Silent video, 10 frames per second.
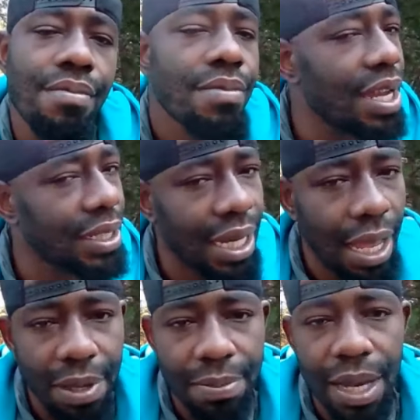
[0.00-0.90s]
Let's
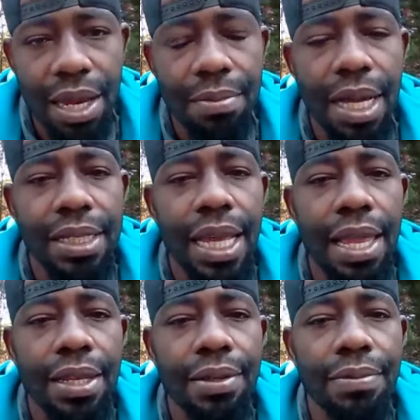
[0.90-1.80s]
not be blinded by
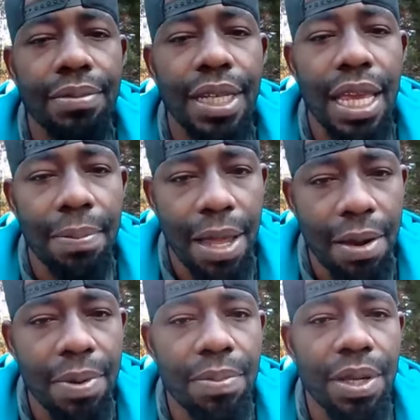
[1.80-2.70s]
talent to help
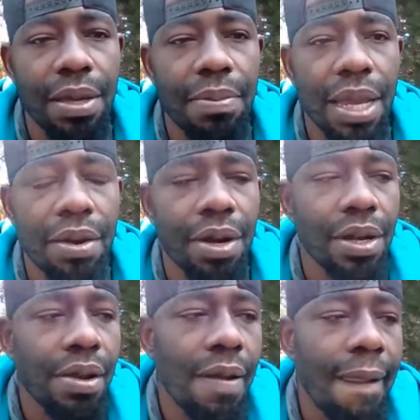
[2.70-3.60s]
our people get
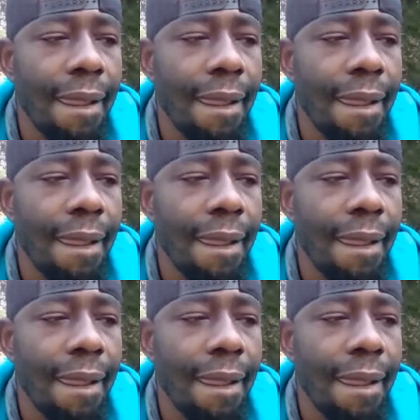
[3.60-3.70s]
buried.